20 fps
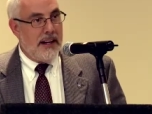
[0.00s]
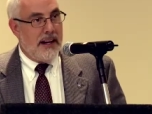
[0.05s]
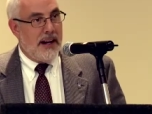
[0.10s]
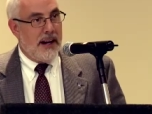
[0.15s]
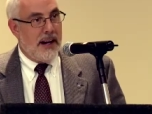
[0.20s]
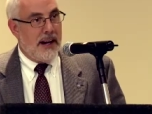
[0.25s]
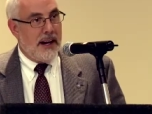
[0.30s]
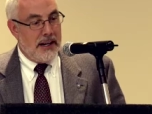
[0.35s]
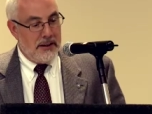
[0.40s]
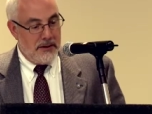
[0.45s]

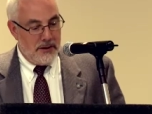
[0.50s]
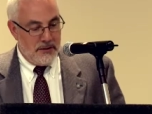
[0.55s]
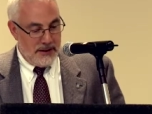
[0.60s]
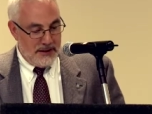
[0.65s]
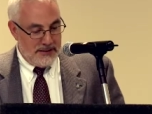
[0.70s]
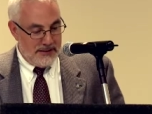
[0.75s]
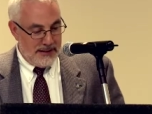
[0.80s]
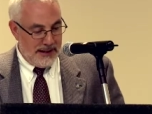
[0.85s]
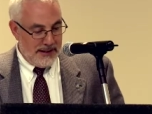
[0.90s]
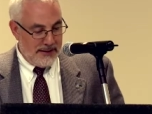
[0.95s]
I know what
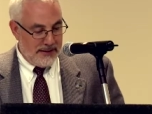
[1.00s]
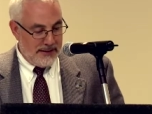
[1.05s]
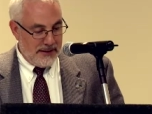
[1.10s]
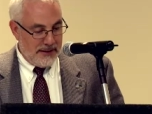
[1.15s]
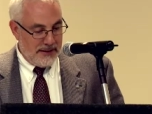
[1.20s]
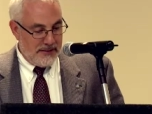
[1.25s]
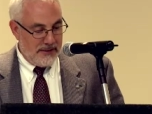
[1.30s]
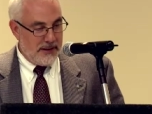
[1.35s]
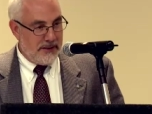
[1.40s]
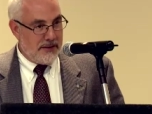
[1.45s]
it's like to
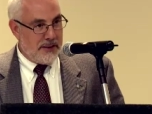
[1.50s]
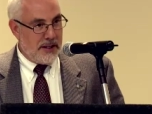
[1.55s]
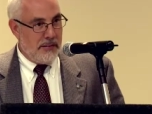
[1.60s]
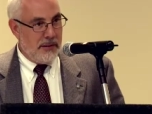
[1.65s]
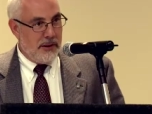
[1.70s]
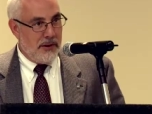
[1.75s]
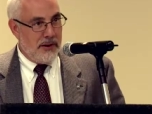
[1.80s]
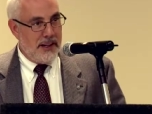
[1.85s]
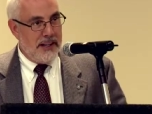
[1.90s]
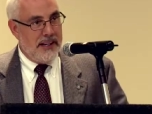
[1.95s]
live in this
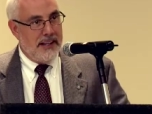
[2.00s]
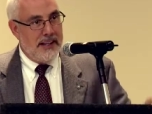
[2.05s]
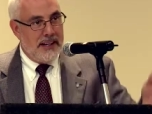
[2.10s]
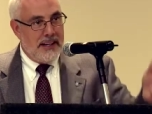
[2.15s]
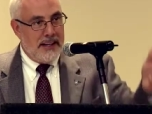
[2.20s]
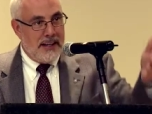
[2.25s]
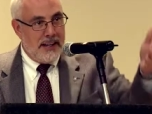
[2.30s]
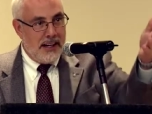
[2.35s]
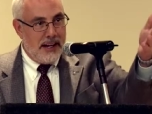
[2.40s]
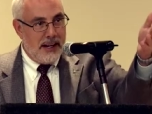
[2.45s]
community.
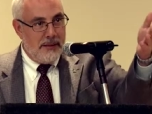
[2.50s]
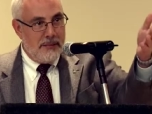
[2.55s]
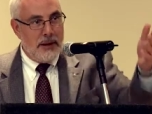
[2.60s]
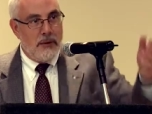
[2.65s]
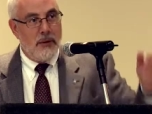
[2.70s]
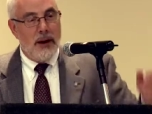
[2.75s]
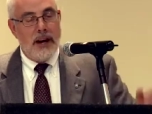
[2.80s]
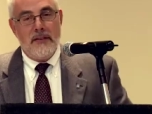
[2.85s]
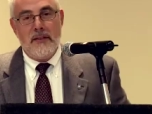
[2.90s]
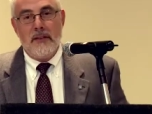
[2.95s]
My
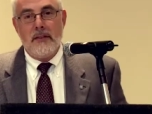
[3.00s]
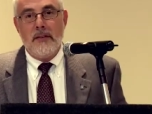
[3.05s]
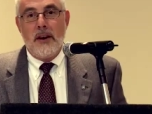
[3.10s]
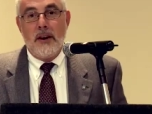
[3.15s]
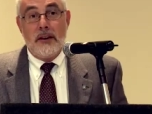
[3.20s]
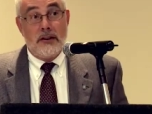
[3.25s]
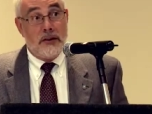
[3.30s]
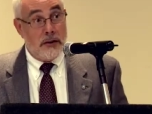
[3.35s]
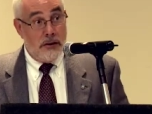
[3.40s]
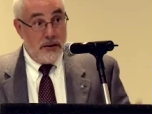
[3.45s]
wife
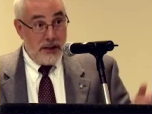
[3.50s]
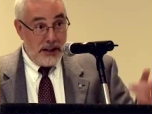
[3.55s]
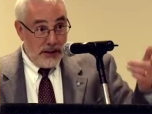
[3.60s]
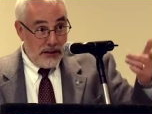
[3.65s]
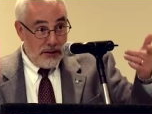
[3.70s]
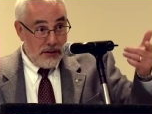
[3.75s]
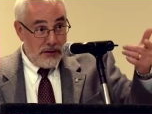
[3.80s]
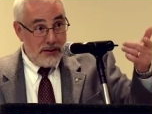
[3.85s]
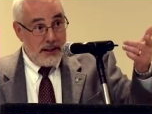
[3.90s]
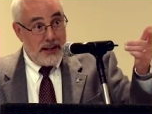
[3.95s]
of 30
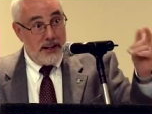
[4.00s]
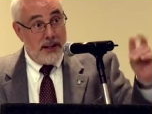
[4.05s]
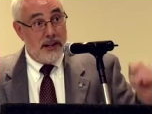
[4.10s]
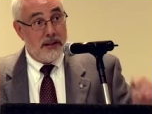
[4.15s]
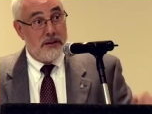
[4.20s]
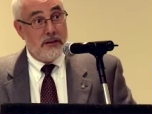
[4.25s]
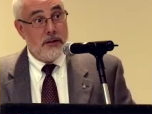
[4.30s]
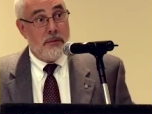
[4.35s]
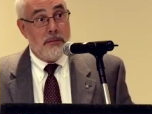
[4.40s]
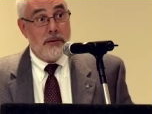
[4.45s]
years on
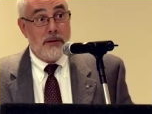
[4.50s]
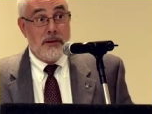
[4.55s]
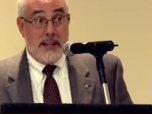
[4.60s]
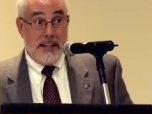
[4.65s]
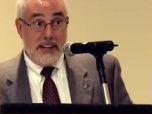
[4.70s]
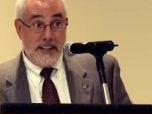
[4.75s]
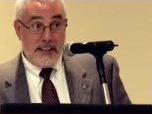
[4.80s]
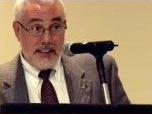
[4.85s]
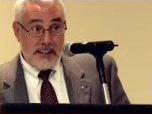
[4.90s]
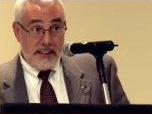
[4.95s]
October
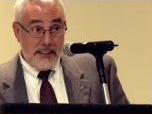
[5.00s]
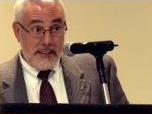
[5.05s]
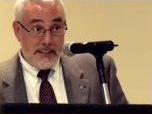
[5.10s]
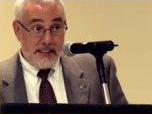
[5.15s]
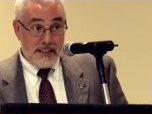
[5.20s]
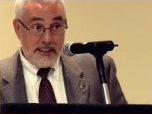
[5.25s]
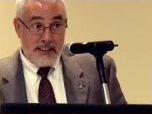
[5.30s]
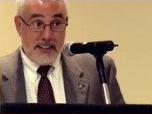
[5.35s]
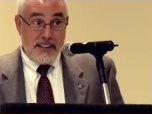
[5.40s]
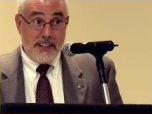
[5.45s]

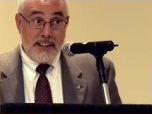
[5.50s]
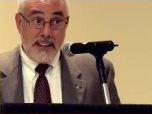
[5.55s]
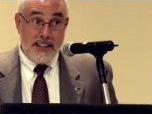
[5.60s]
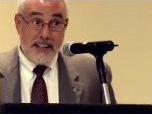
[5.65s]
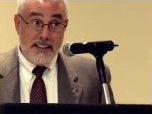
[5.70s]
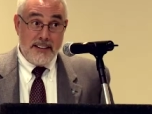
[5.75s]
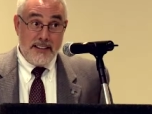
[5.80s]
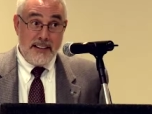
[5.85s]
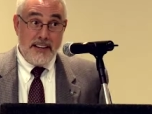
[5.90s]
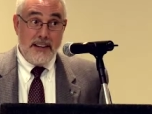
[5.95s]
18th, I think I
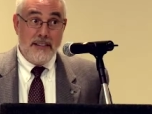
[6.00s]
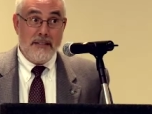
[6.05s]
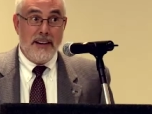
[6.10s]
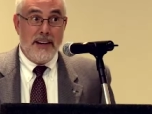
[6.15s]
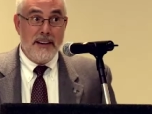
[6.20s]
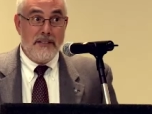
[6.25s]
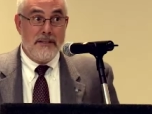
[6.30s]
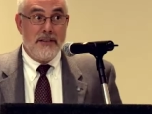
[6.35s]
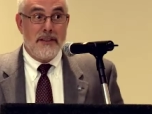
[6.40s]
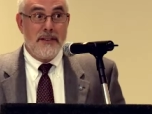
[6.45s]
got the date
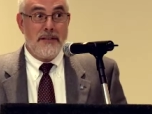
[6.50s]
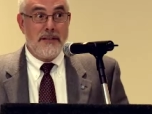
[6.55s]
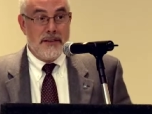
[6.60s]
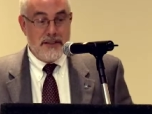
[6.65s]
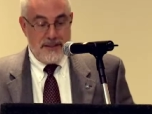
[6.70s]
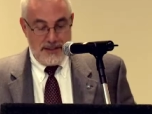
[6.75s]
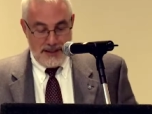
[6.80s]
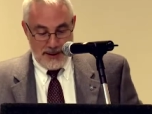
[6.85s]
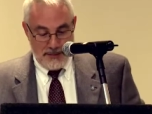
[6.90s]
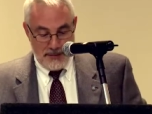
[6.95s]
right for the
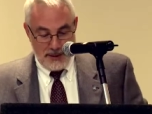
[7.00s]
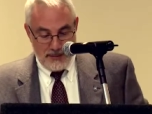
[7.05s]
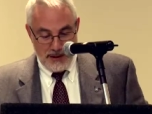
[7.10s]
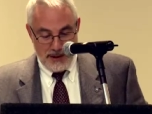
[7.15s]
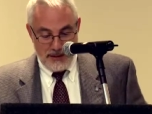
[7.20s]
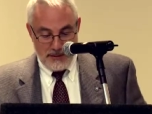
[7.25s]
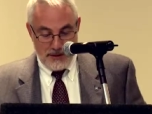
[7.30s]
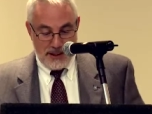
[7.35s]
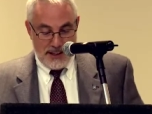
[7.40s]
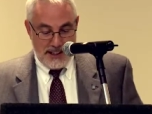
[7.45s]
first time in
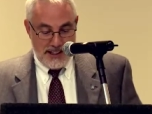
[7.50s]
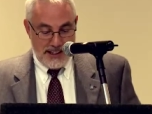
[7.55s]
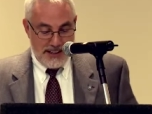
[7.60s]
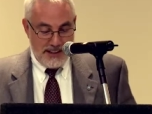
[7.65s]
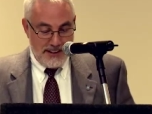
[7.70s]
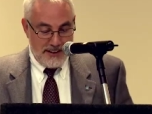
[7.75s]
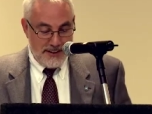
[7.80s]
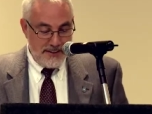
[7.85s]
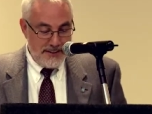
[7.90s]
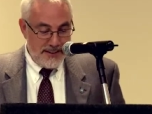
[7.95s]
about
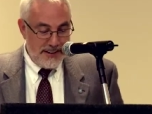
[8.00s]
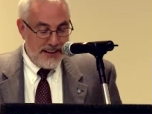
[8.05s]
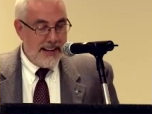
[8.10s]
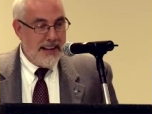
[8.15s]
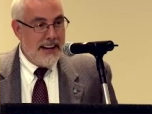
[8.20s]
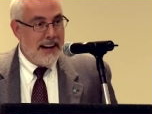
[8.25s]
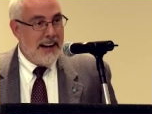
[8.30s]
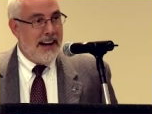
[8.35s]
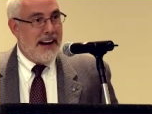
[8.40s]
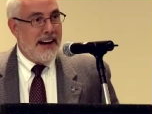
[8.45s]
29 years,
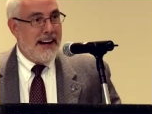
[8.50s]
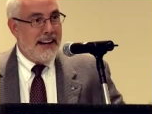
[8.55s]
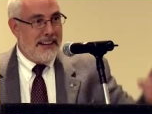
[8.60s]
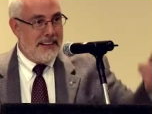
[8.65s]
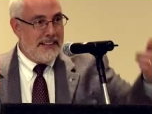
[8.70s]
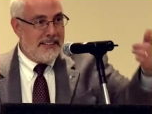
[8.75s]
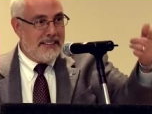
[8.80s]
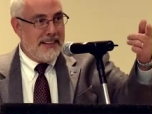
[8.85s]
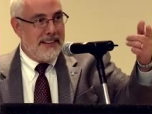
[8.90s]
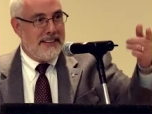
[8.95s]

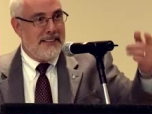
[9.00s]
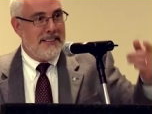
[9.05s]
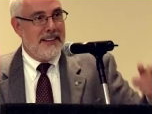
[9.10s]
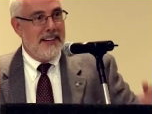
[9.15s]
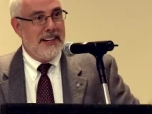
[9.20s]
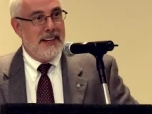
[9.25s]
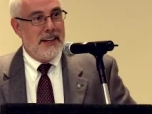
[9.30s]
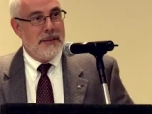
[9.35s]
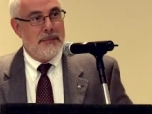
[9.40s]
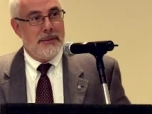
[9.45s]
is
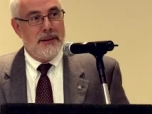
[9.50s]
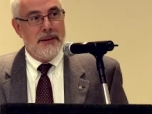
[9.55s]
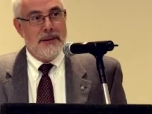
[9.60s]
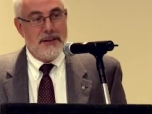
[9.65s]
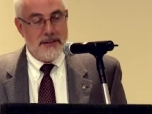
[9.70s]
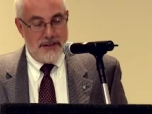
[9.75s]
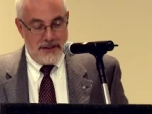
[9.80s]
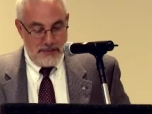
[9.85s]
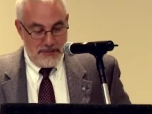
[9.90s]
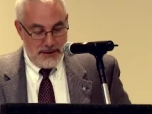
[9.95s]
sitting up
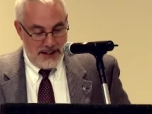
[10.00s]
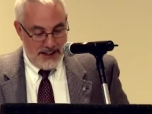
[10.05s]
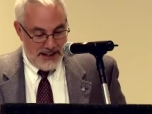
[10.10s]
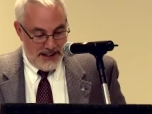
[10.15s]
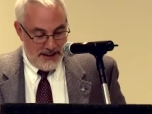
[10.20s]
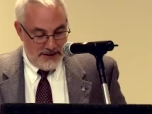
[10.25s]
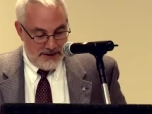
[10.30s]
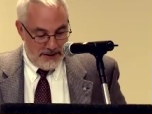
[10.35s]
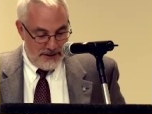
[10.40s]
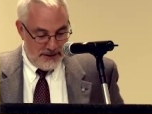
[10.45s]
here, so be
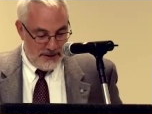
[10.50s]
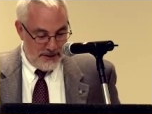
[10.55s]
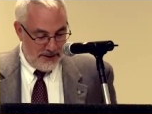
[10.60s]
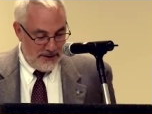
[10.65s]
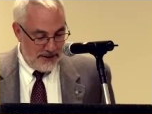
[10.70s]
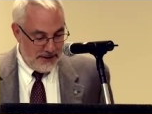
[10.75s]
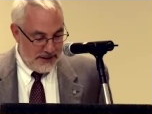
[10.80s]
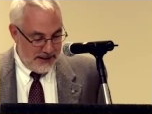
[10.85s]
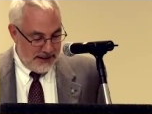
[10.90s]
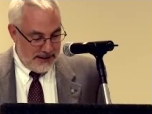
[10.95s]
nice to
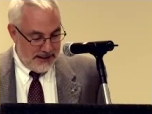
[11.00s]
her.